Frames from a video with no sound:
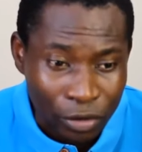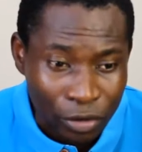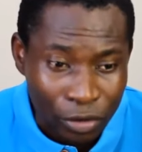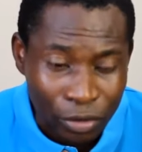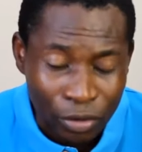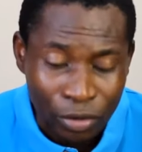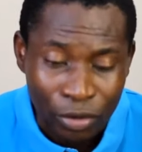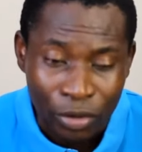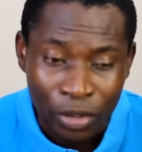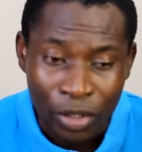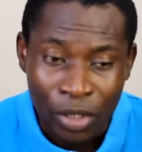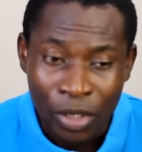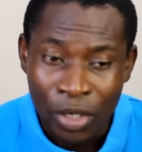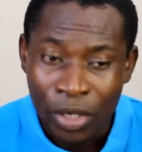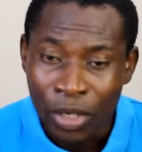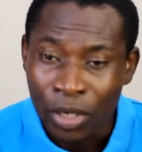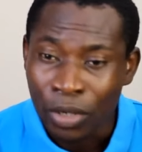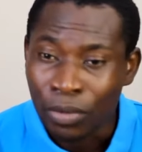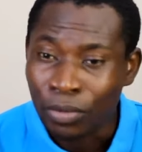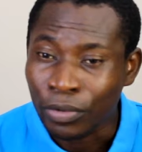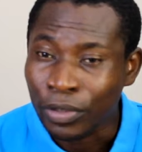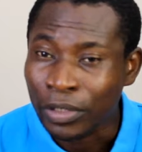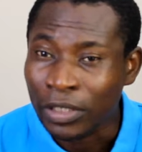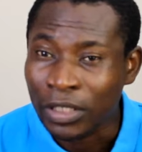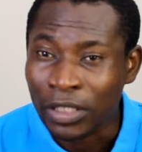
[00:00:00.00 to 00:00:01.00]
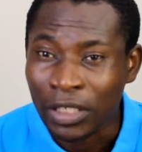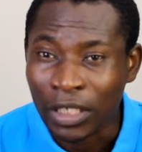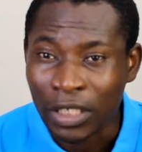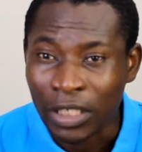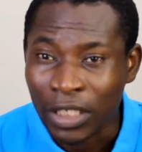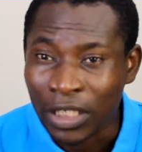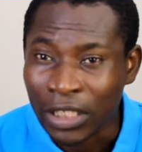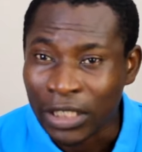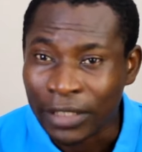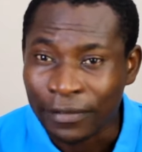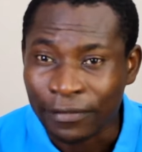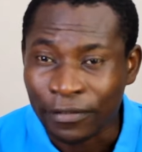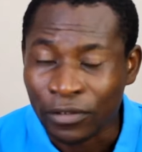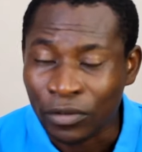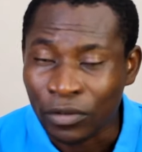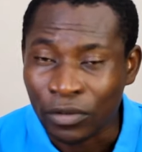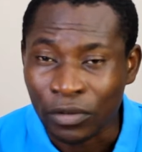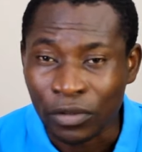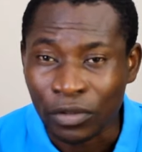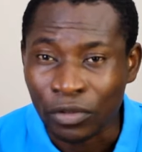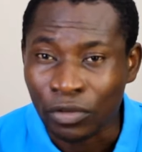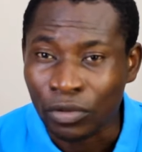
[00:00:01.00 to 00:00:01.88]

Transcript: do with the next food.